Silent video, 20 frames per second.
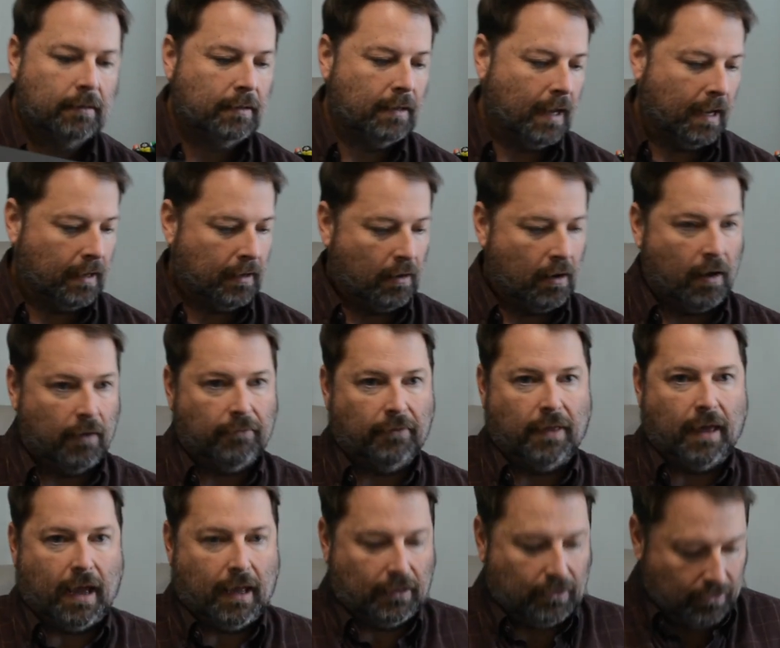Taking off
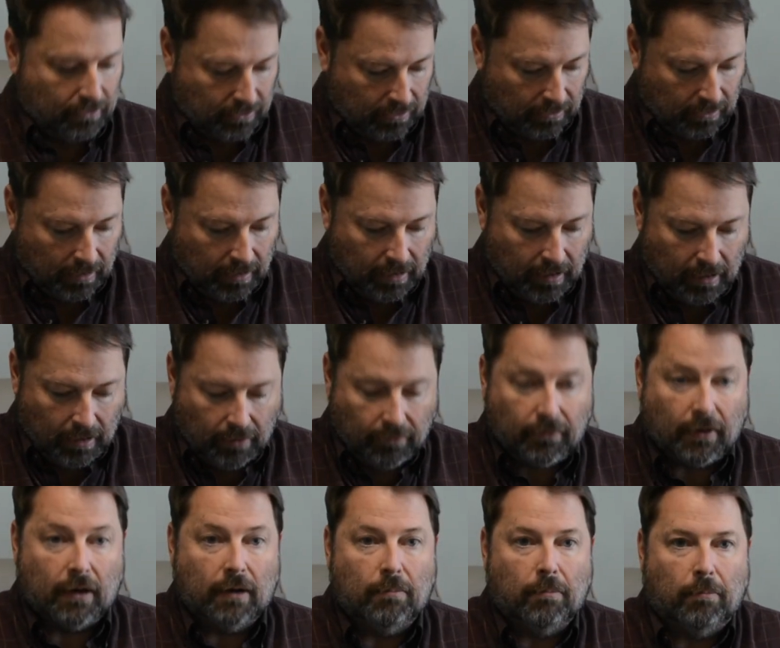that
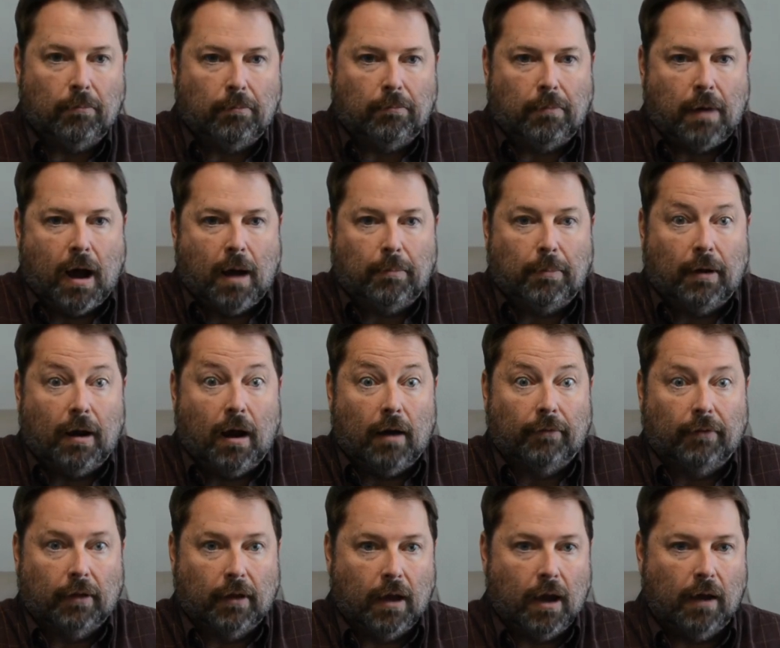sleeve and popping
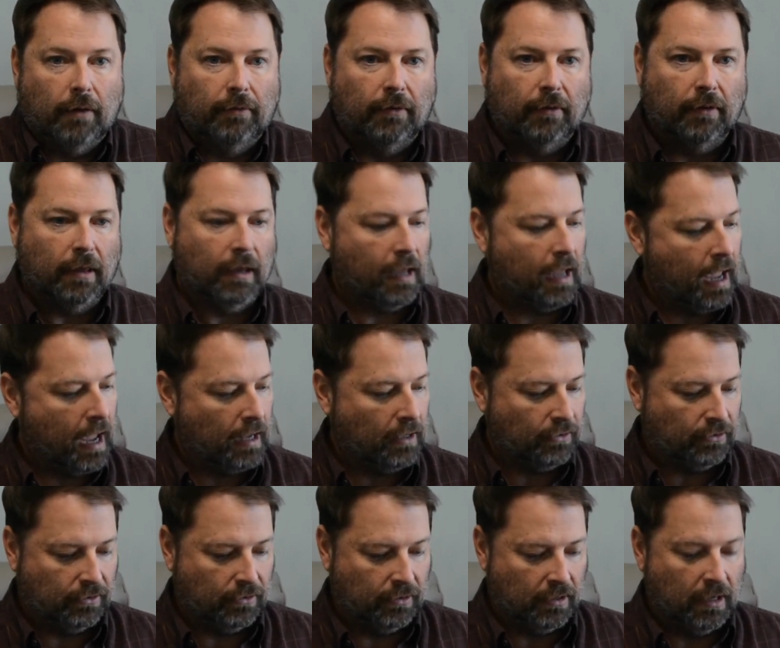off the cover of the
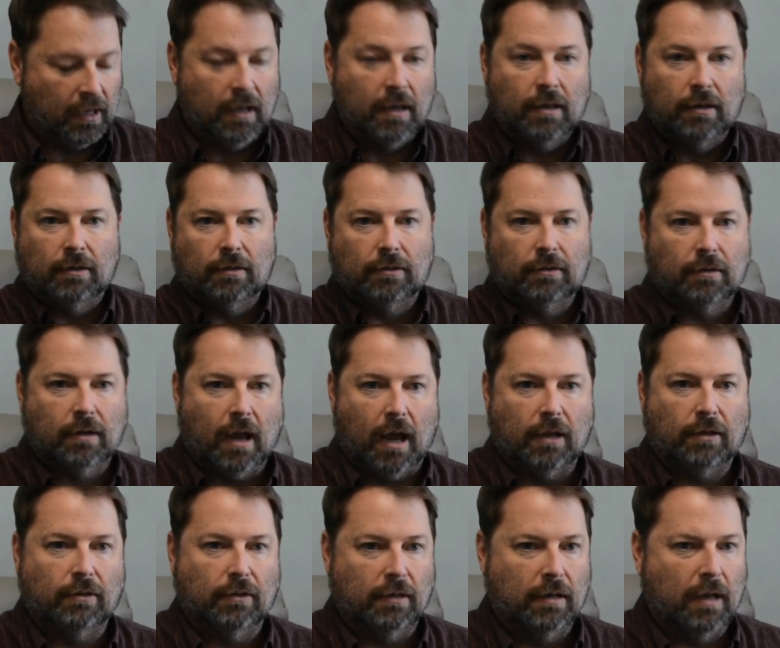case. This
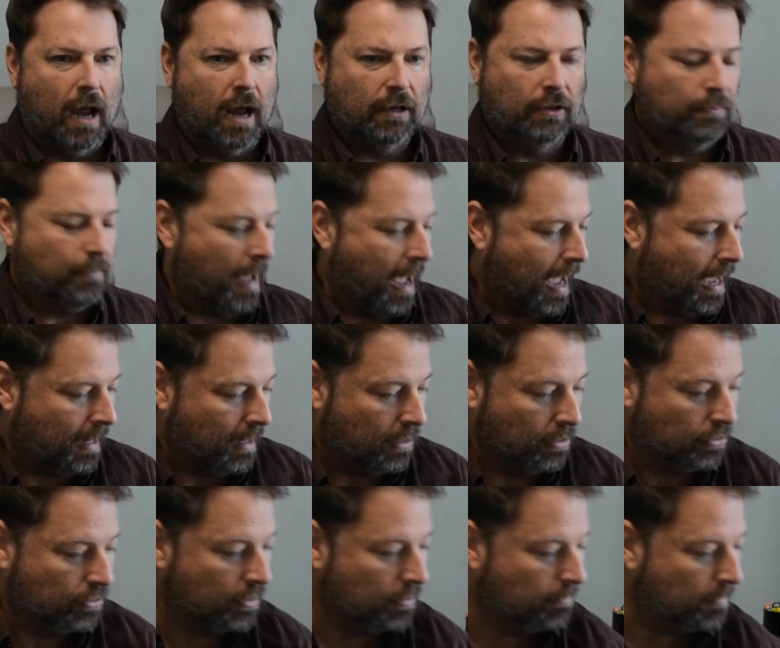guy's nice
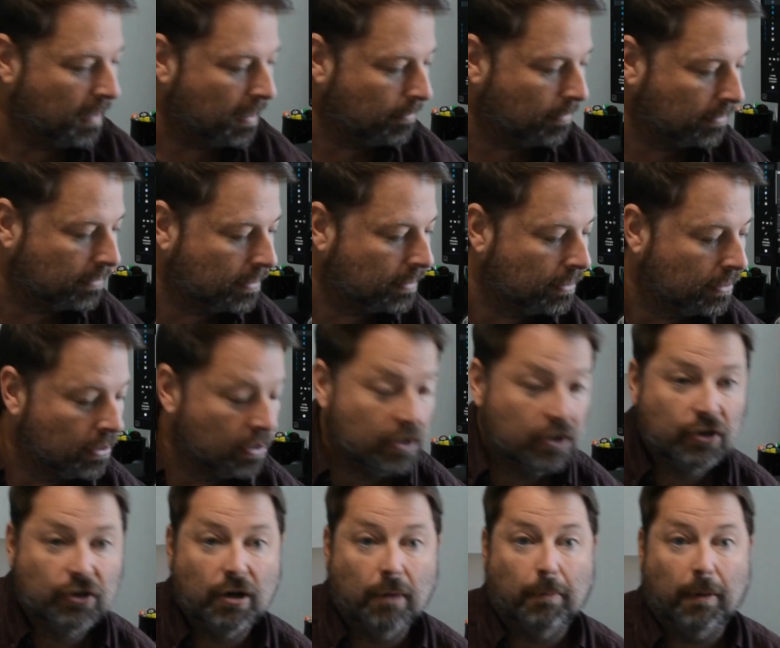padding, should be able to
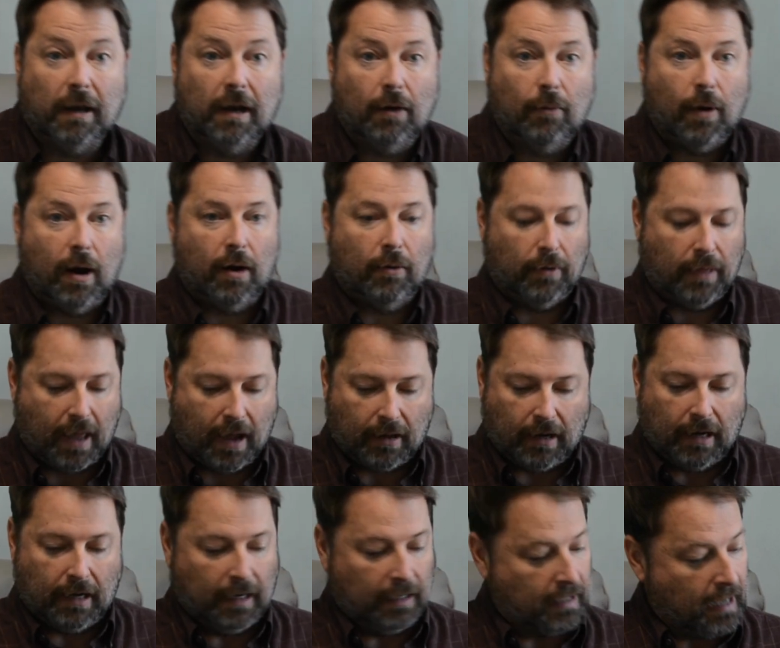ship anywhere
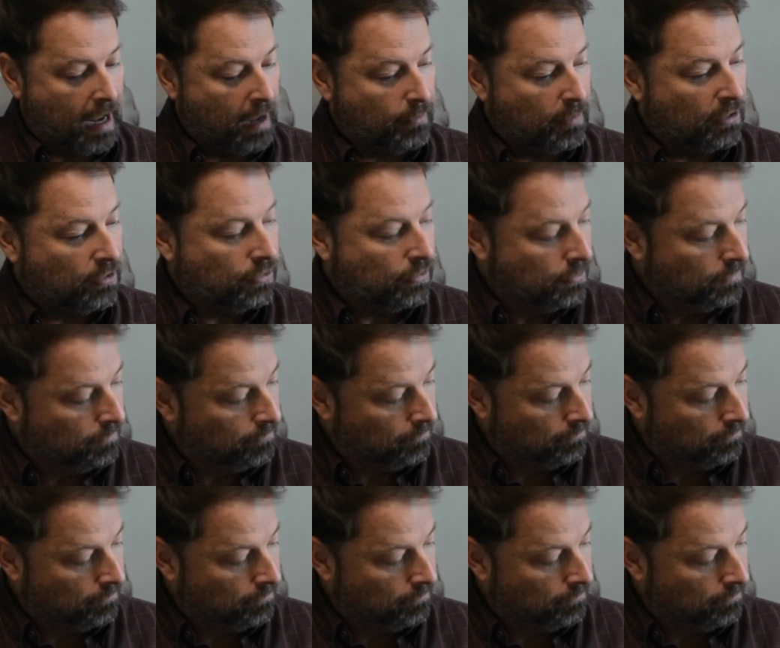without any damage.